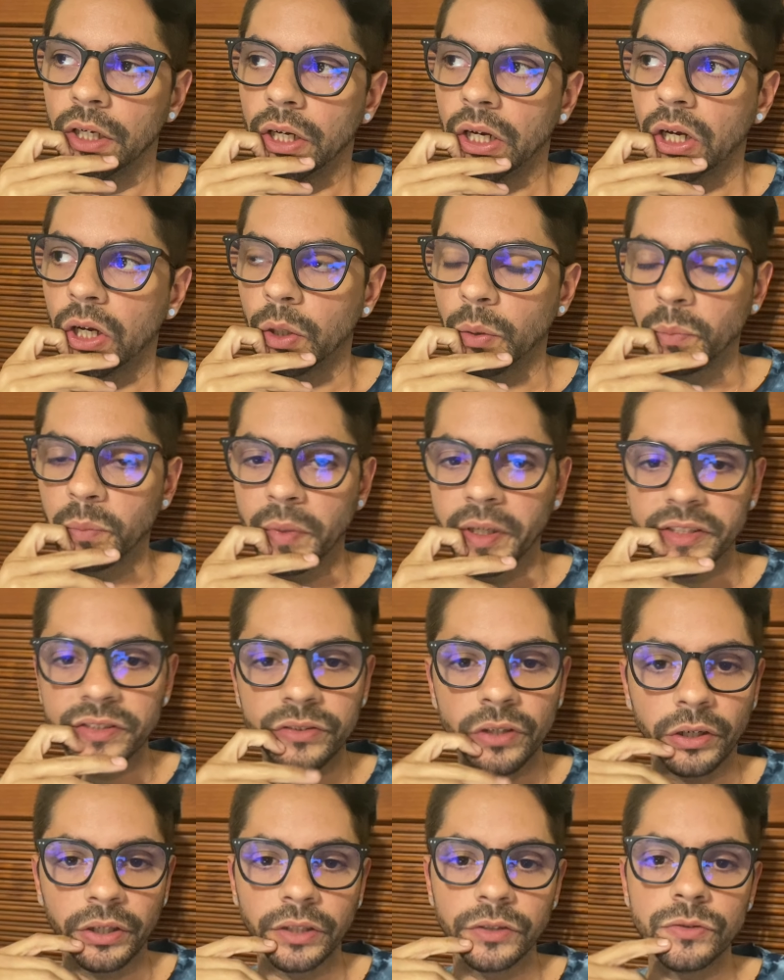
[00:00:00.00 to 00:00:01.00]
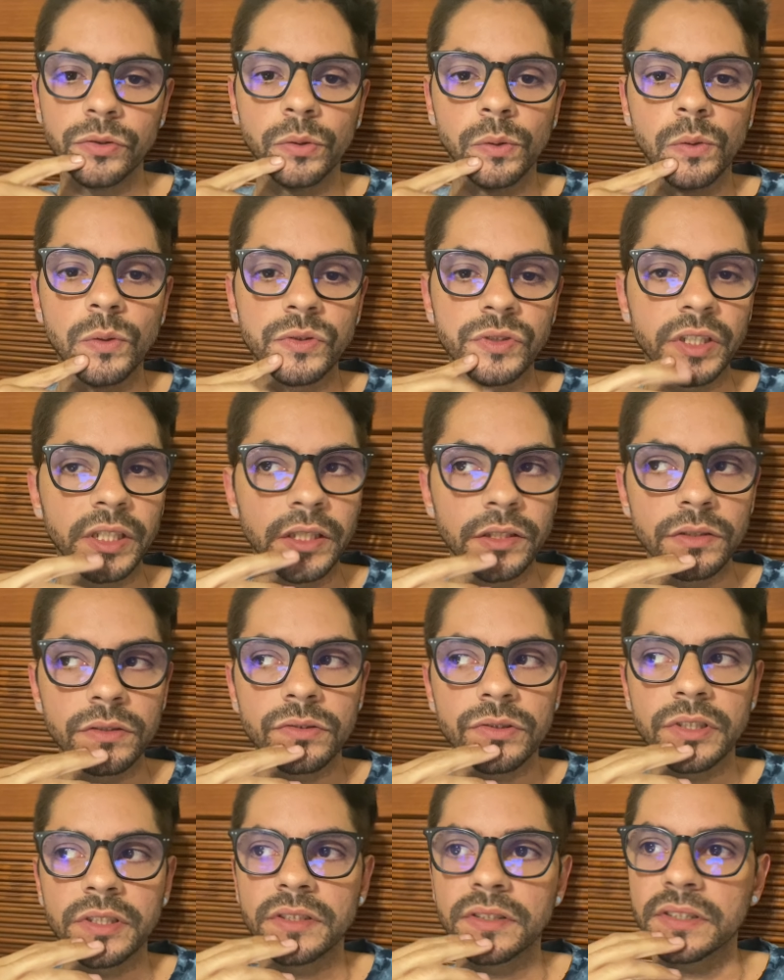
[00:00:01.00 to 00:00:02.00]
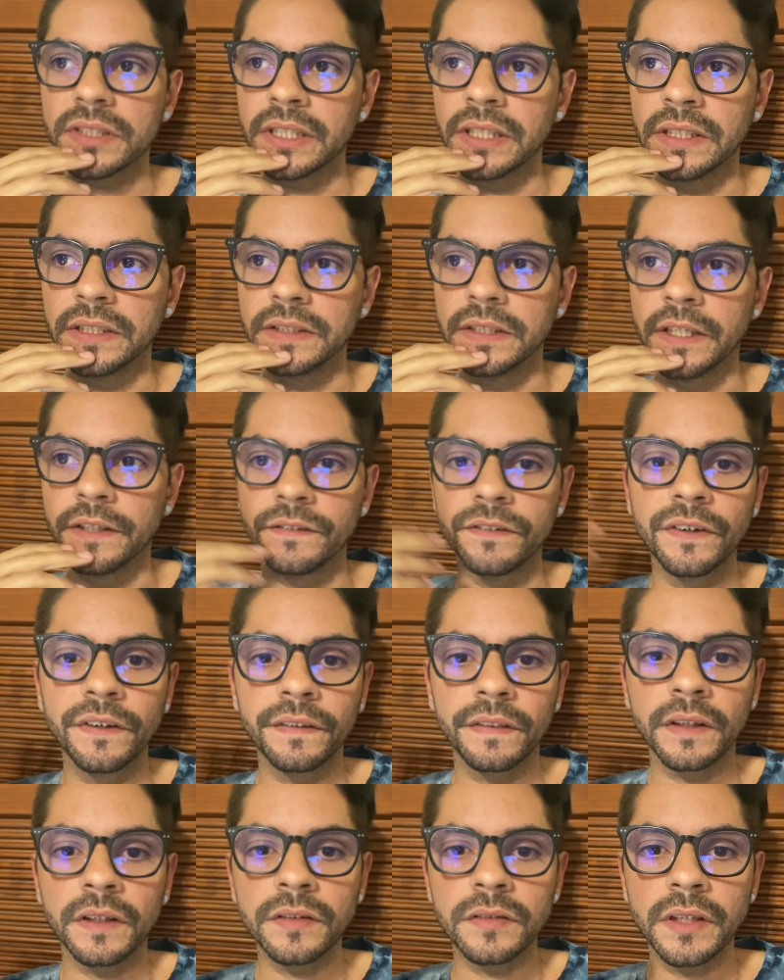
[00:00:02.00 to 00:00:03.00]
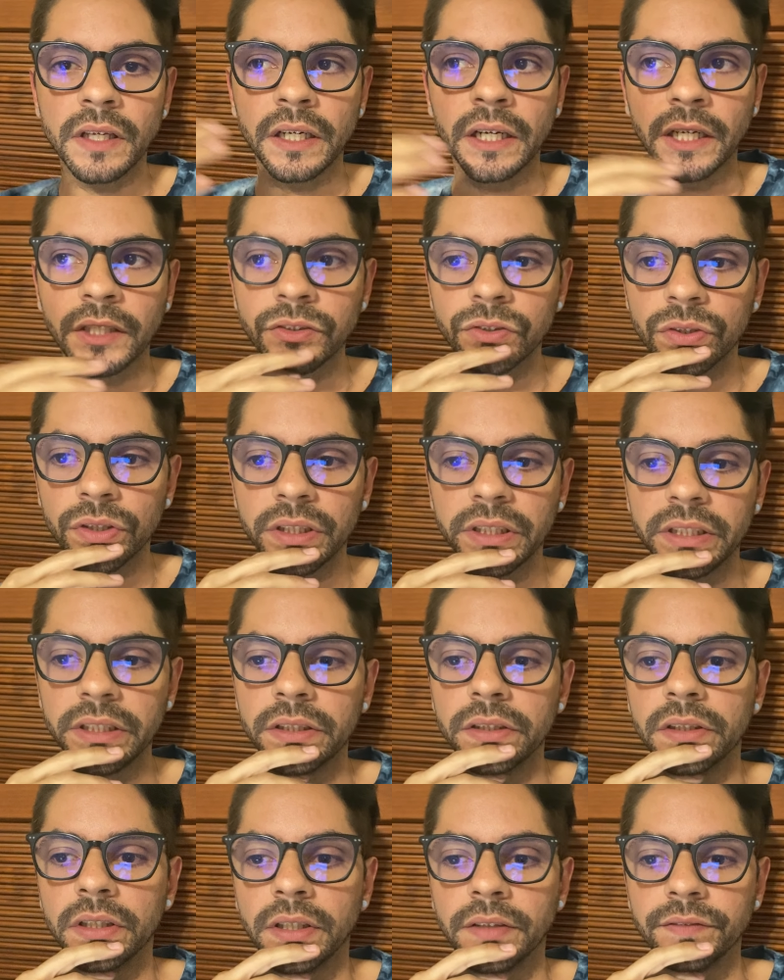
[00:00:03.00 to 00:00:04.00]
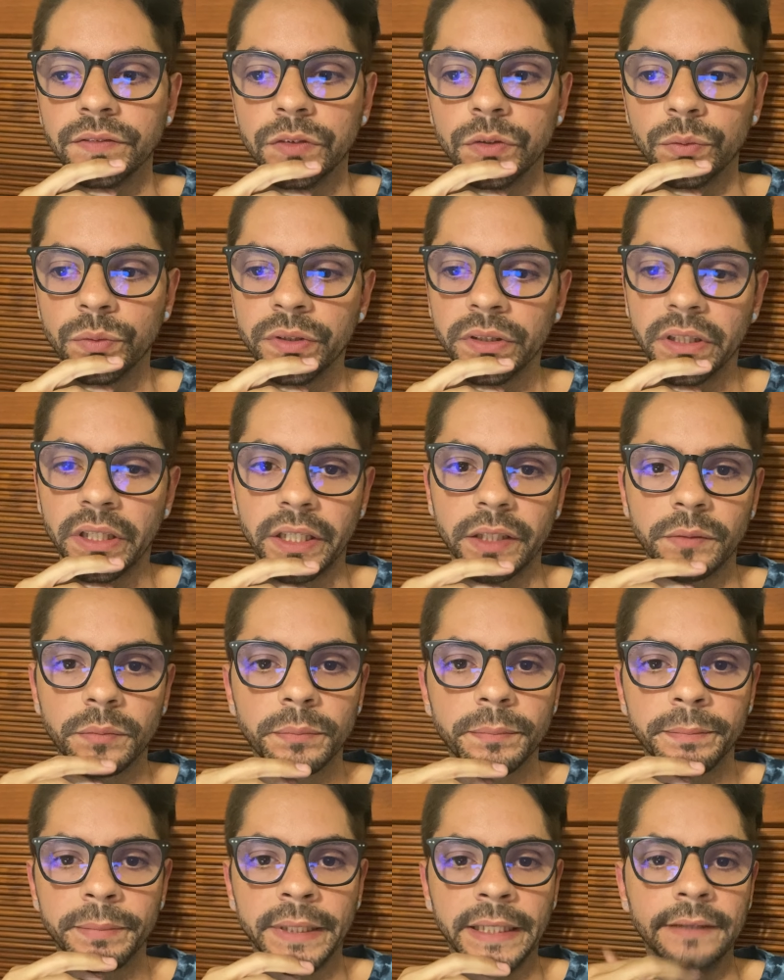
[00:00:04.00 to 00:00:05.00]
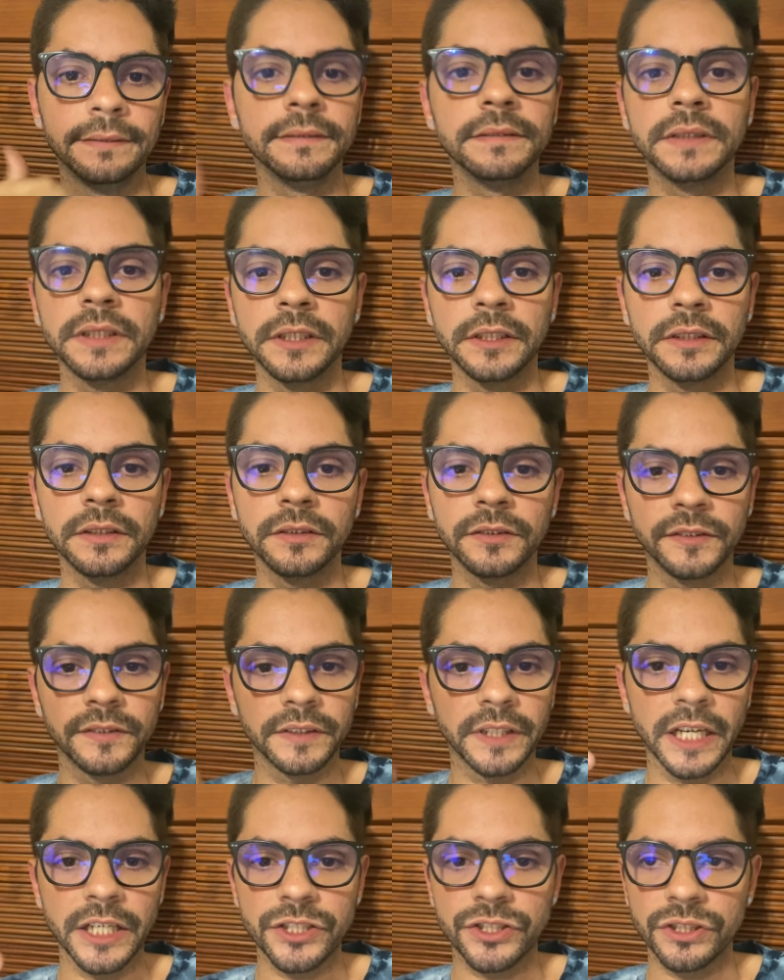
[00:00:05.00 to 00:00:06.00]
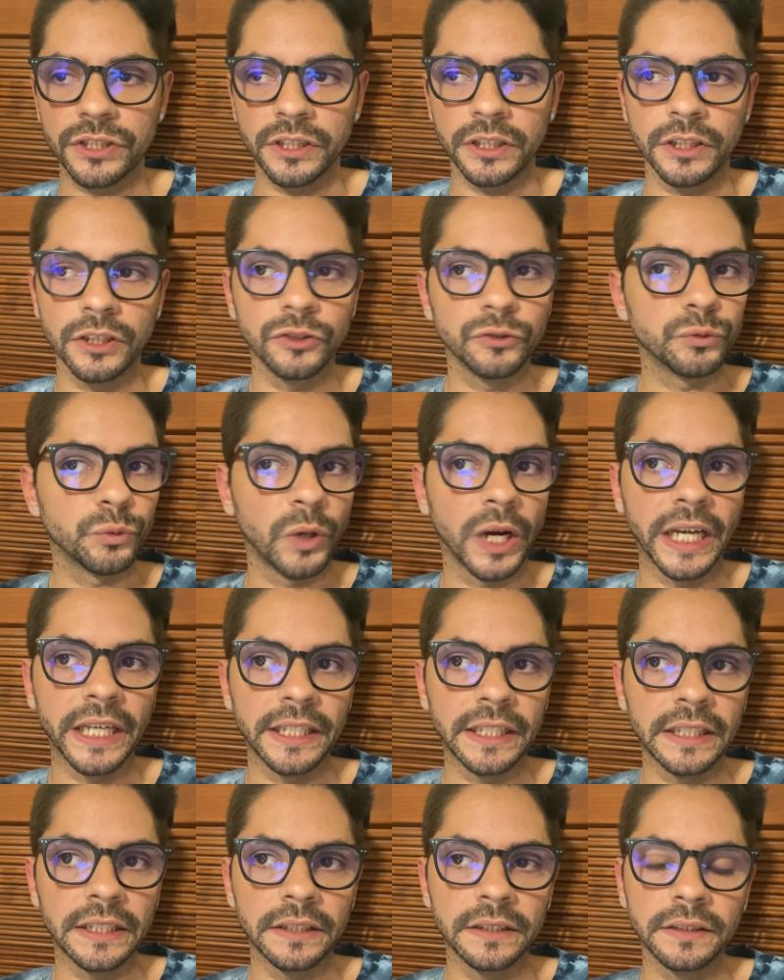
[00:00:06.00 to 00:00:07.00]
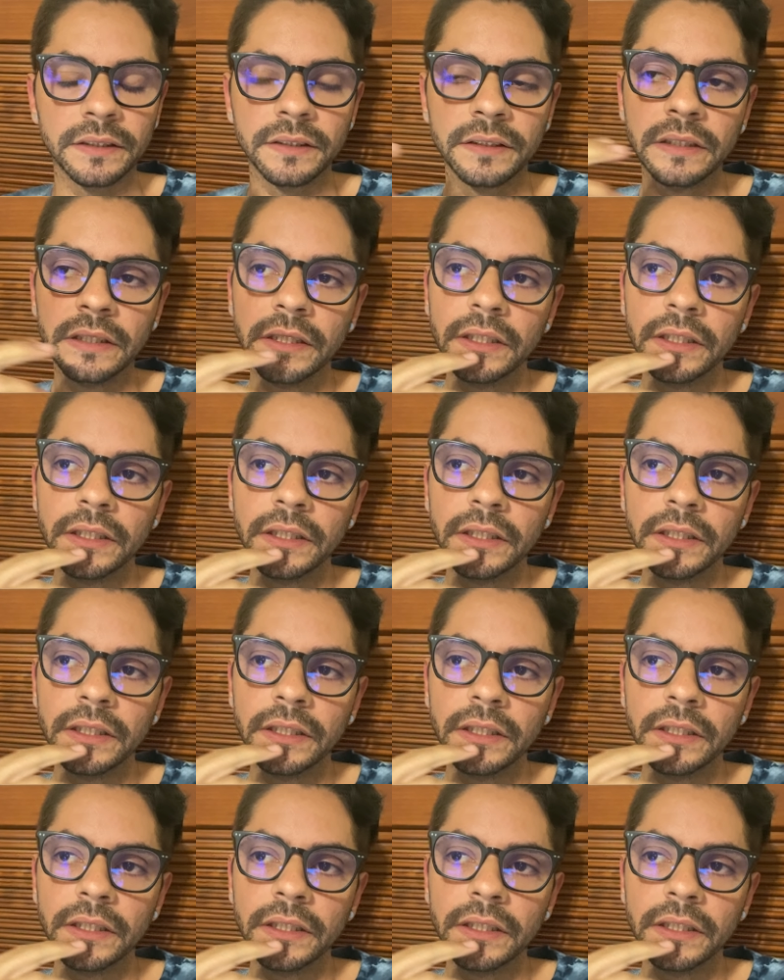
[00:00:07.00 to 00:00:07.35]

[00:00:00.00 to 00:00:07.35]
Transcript: I started to lose interest in everything that I actually loved doing, like painting, sketching, writing,